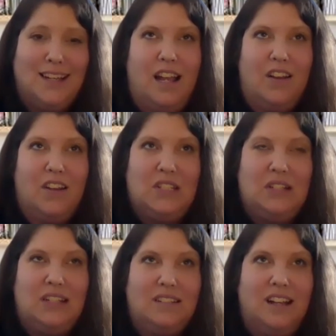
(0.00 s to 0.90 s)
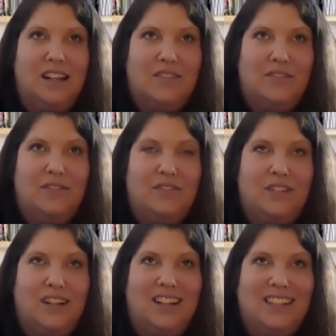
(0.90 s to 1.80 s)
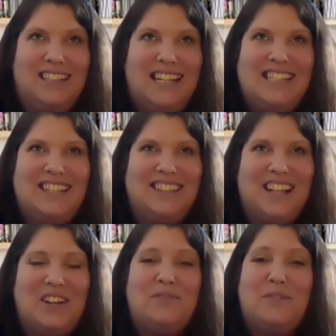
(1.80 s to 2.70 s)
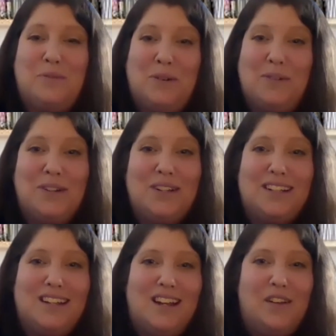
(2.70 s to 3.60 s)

I also get it's a lot of reward